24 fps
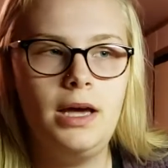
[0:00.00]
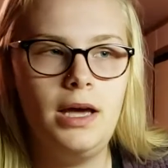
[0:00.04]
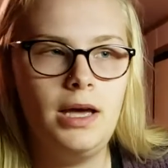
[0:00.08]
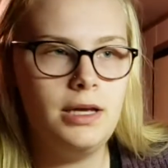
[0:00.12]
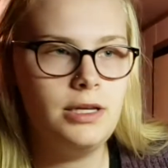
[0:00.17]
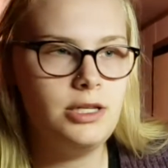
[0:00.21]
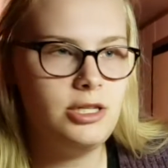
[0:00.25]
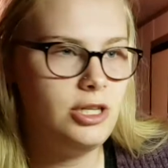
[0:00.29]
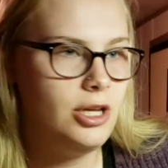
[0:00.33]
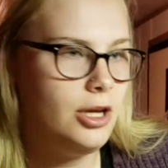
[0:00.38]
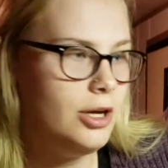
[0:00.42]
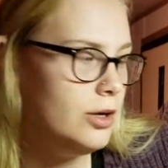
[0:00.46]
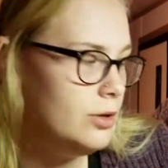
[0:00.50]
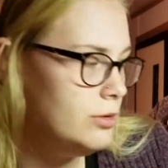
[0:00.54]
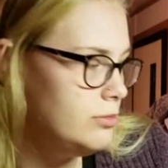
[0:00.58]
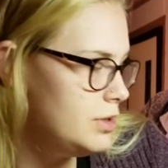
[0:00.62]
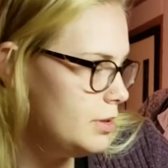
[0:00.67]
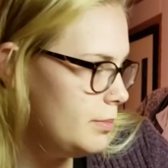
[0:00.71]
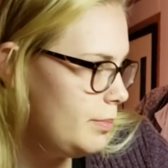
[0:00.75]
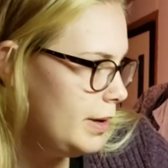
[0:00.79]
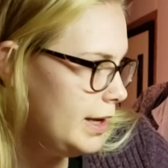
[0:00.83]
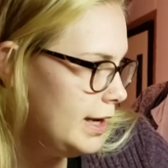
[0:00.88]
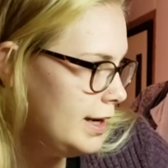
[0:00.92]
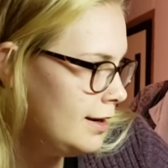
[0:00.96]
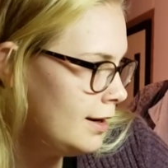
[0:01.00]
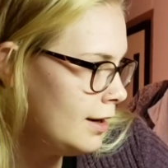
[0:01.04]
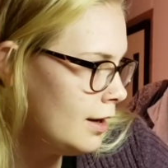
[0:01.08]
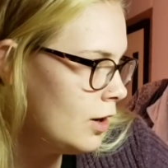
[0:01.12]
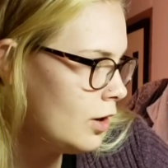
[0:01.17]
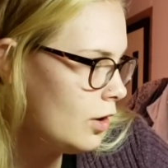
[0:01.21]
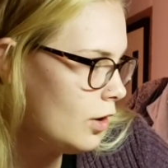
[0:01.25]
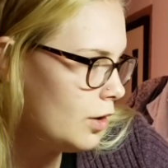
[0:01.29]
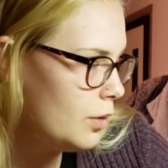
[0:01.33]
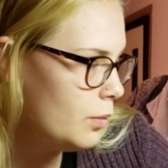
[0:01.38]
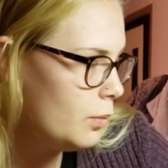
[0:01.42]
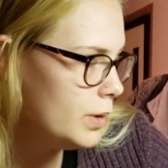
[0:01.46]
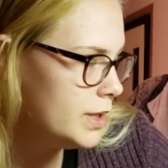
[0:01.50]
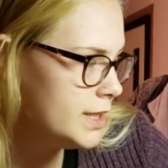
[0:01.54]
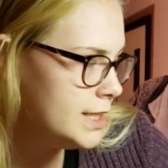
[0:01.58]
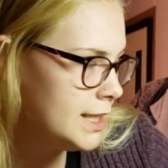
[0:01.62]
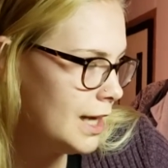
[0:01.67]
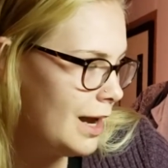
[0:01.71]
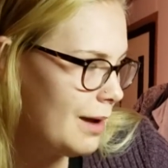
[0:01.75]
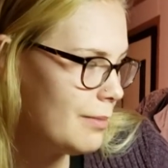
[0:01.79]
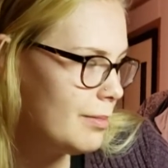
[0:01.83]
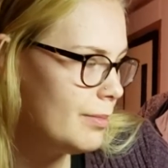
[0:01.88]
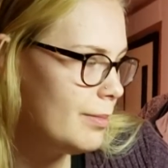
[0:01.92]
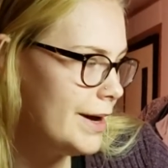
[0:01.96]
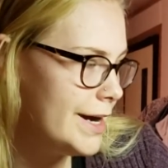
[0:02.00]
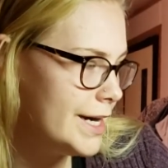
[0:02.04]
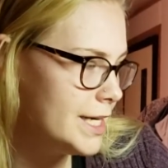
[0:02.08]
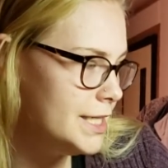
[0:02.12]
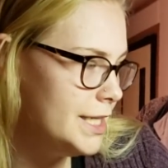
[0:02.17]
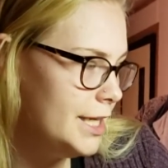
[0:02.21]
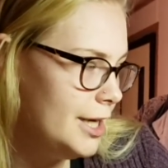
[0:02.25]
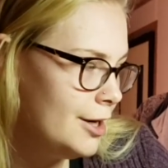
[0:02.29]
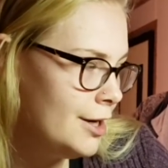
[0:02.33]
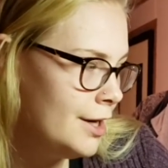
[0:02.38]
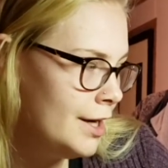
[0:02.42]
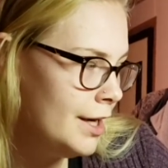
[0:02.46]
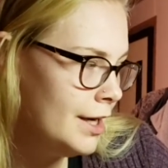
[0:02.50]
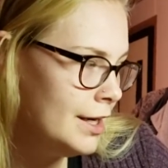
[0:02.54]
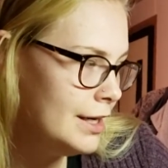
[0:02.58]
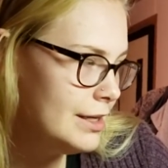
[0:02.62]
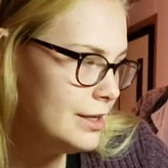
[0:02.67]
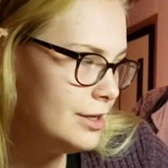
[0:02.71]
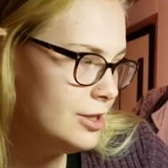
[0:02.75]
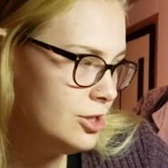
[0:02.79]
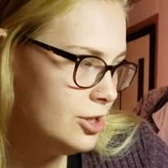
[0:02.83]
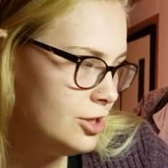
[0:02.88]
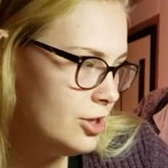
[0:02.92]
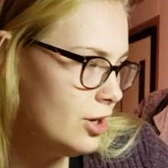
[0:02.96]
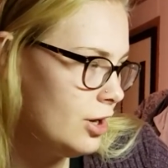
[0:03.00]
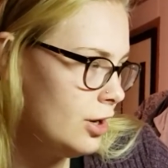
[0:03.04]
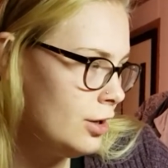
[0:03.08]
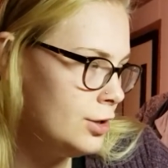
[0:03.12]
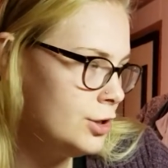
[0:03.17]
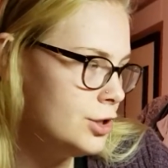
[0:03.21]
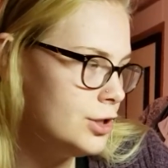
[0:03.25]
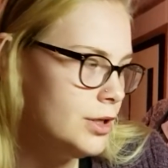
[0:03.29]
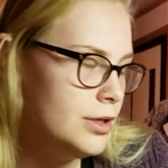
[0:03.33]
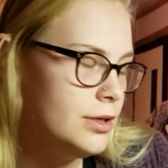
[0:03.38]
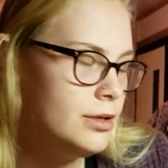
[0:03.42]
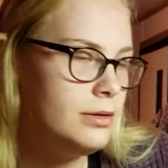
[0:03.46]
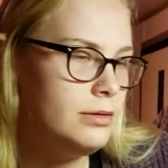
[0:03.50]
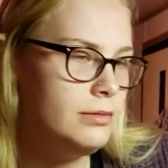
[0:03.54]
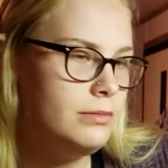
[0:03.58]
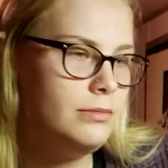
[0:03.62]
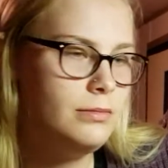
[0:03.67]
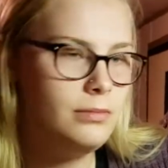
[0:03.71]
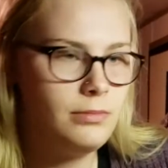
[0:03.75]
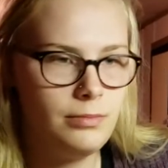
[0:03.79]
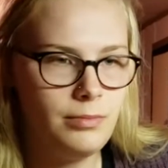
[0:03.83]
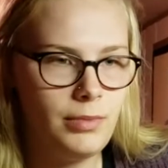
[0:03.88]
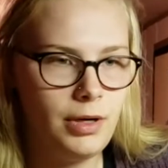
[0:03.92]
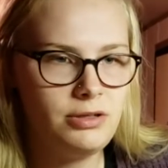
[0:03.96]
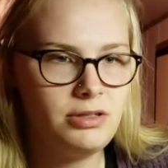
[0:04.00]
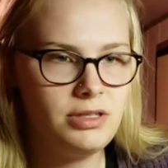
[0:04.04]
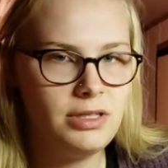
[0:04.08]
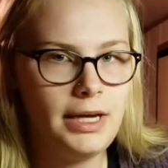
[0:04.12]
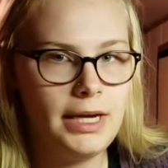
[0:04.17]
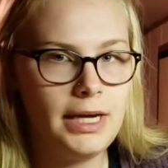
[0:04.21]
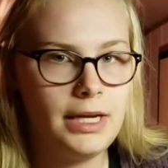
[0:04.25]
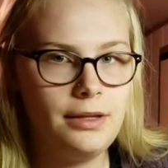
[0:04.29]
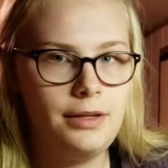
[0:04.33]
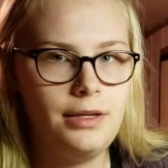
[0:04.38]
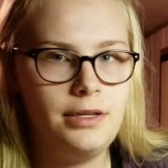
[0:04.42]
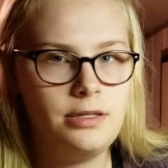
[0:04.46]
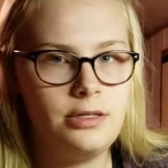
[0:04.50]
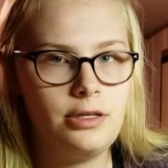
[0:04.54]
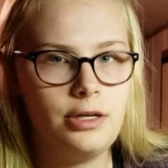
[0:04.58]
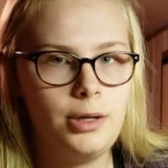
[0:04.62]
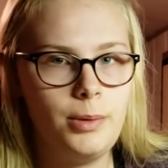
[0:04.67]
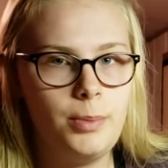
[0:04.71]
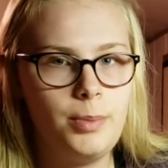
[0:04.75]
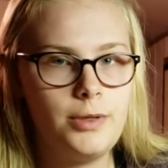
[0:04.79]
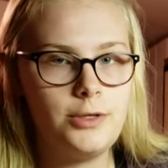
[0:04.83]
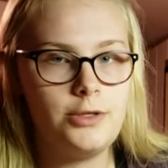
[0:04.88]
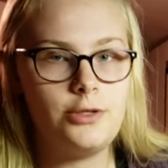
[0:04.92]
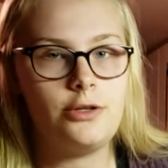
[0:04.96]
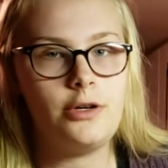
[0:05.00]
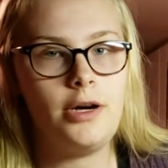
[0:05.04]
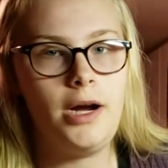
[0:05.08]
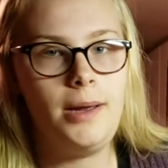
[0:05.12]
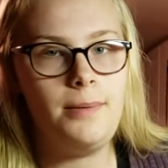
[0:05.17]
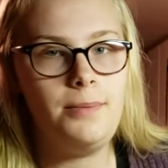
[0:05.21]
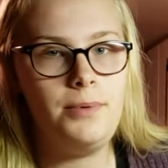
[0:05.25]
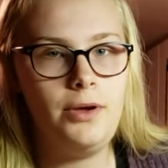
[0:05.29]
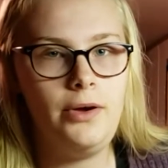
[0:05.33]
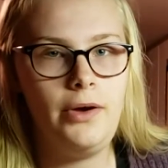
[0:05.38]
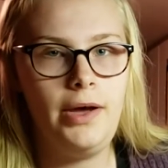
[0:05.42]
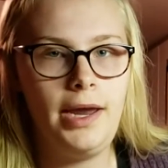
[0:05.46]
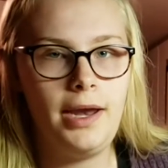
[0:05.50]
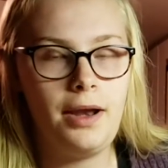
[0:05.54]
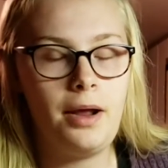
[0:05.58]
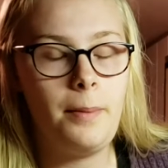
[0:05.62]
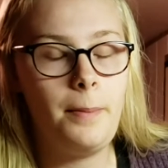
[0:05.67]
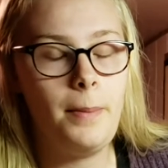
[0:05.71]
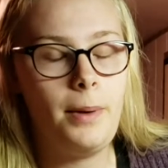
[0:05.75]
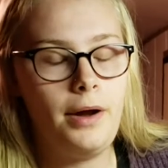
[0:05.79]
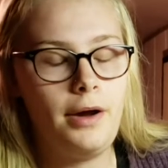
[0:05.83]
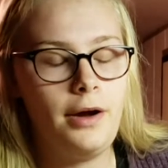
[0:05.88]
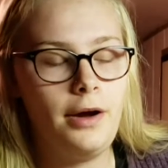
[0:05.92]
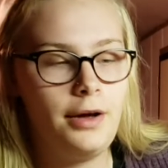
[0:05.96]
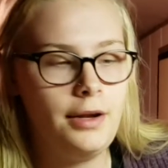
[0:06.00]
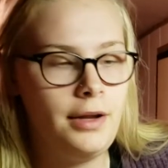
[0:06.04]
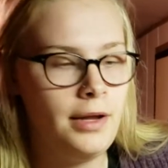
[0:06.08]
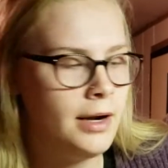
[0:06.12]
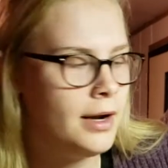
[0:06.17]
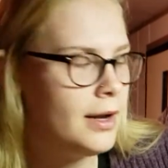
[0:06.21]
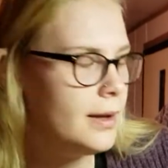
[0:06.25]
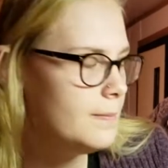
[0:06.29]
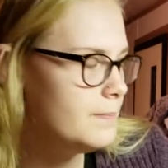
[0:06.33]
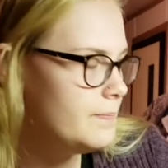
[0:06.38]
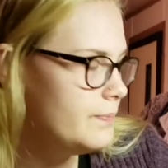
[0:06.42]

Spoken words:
So depending on what type of bacteria it is, your doctor most likely is going to prescribe you an antibiotic.